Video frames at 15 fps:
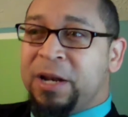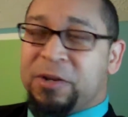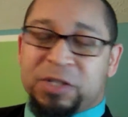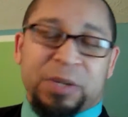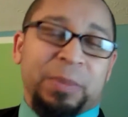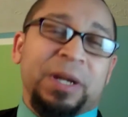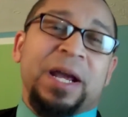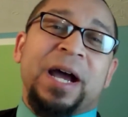
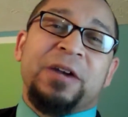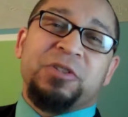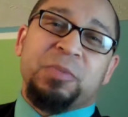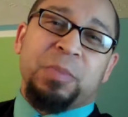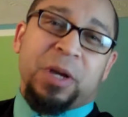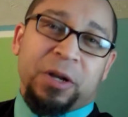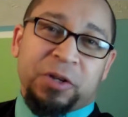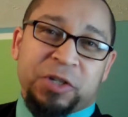Some of the guys
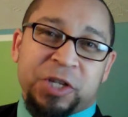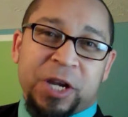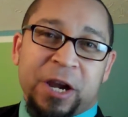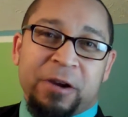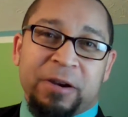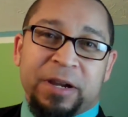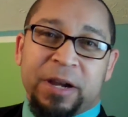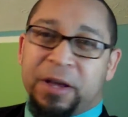in the
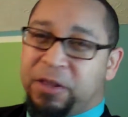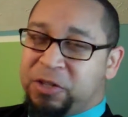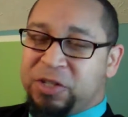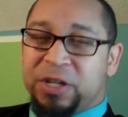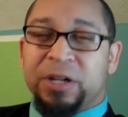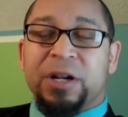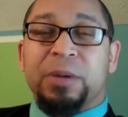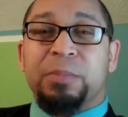military, others
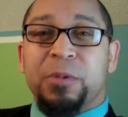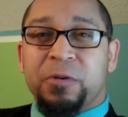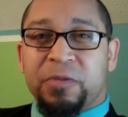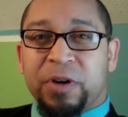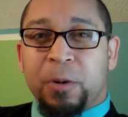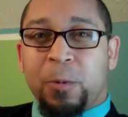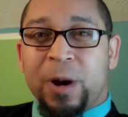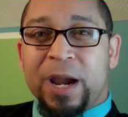ended up
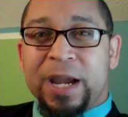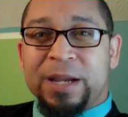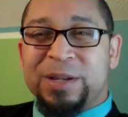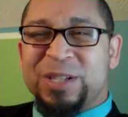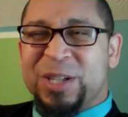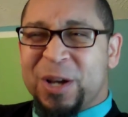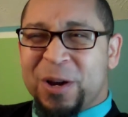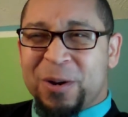moving away,
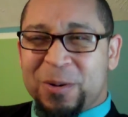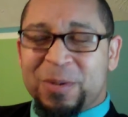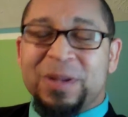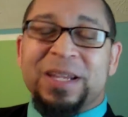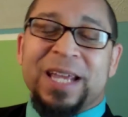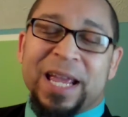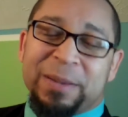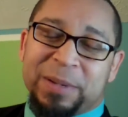so the
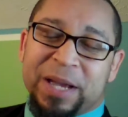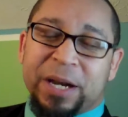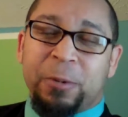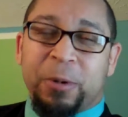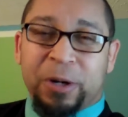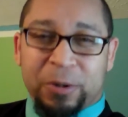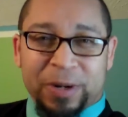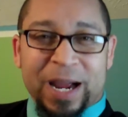game kind of
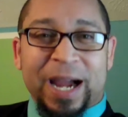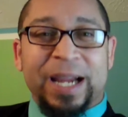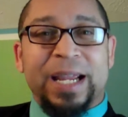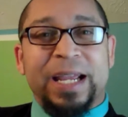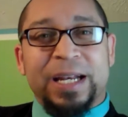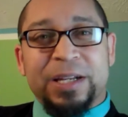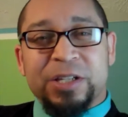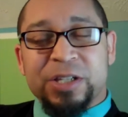went on
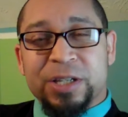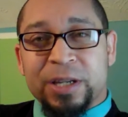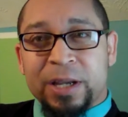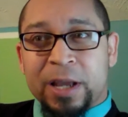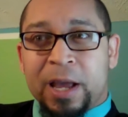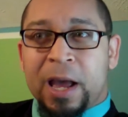hiatus.